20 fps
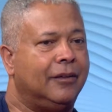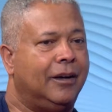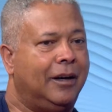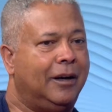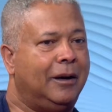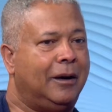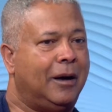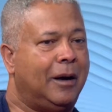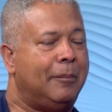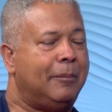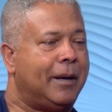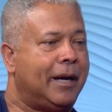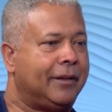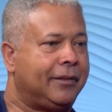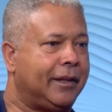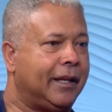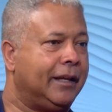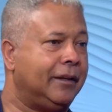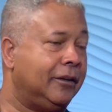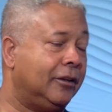
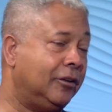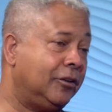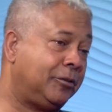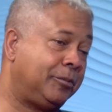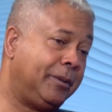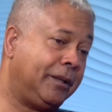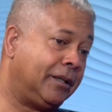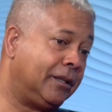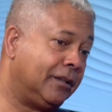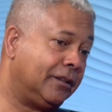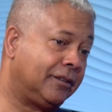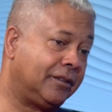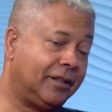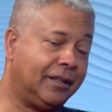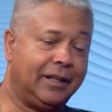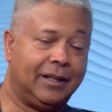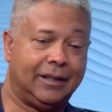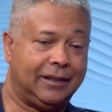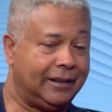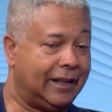about that news because
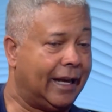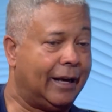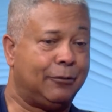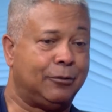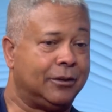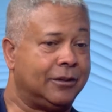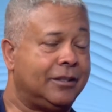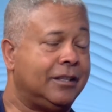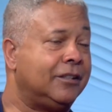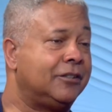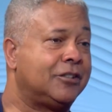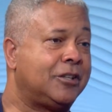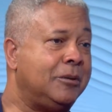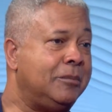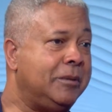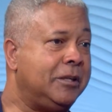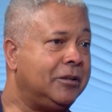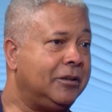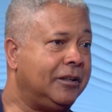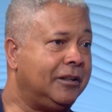that was his
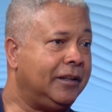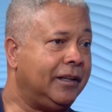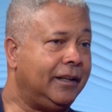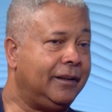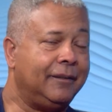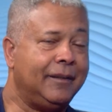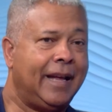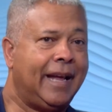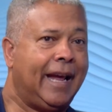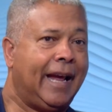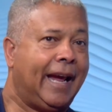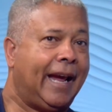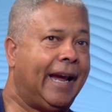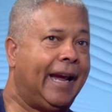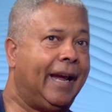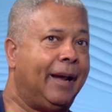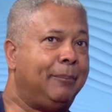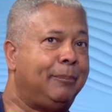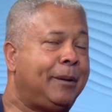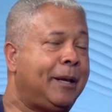community.
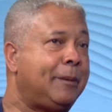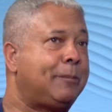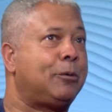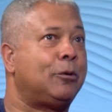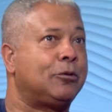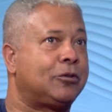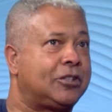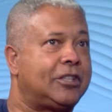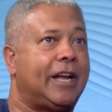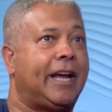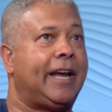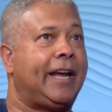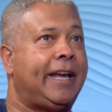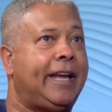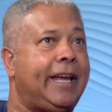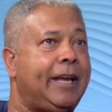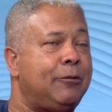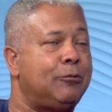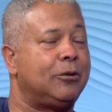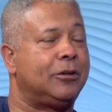And people say
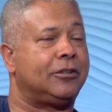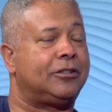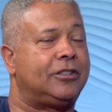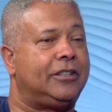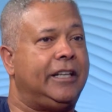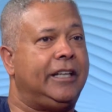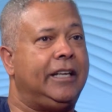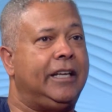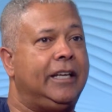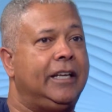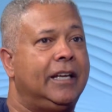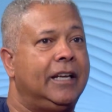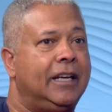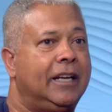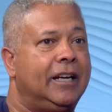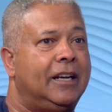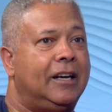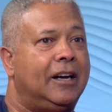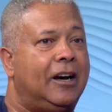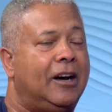he was the
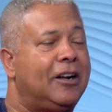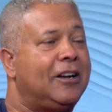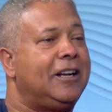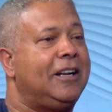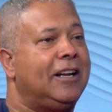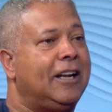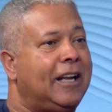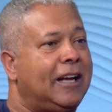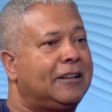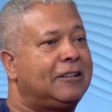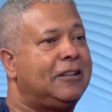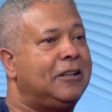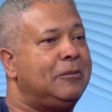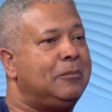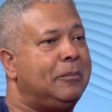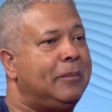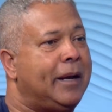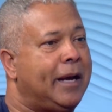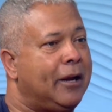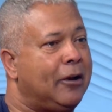
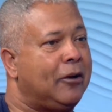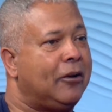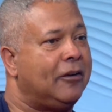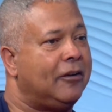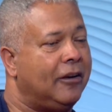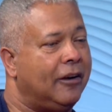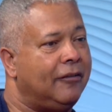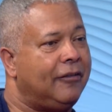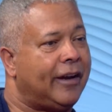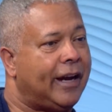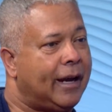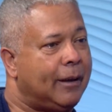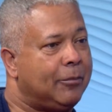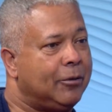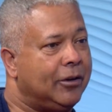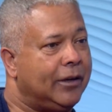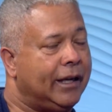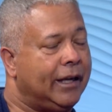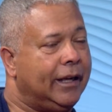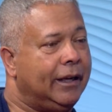unelected mayor of
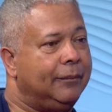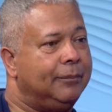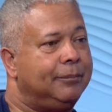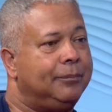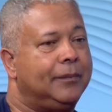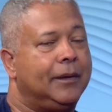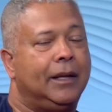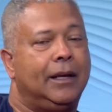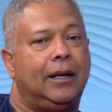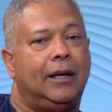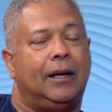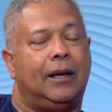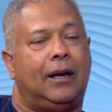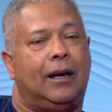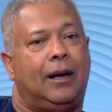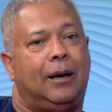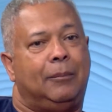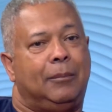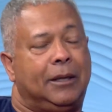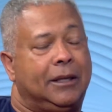Aberdeen
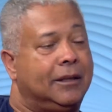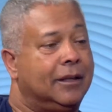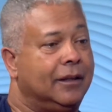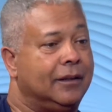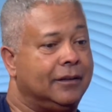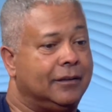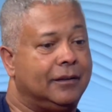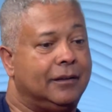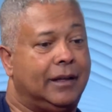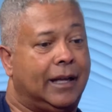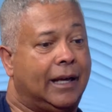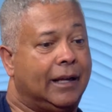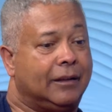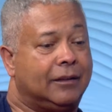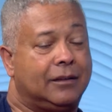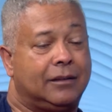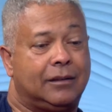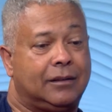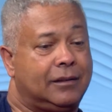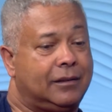because
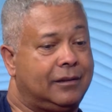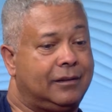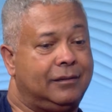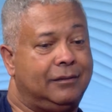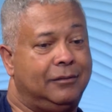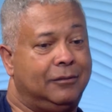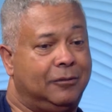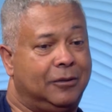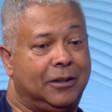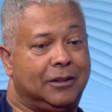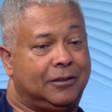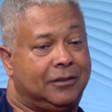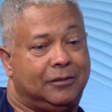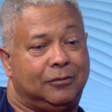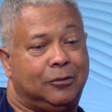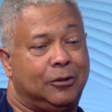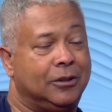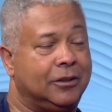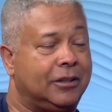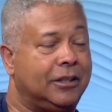that's was
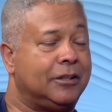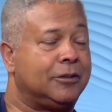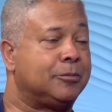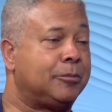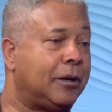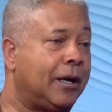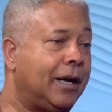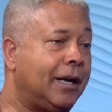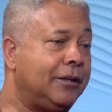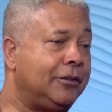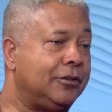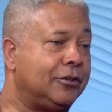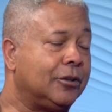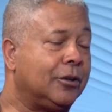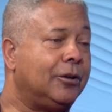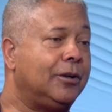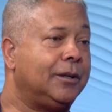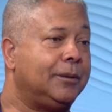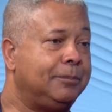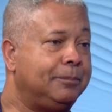his pride and
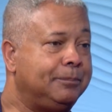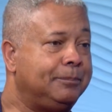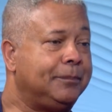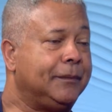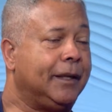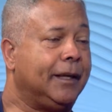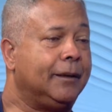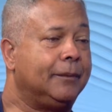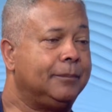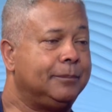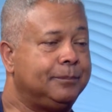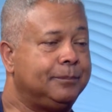joy. Yeah.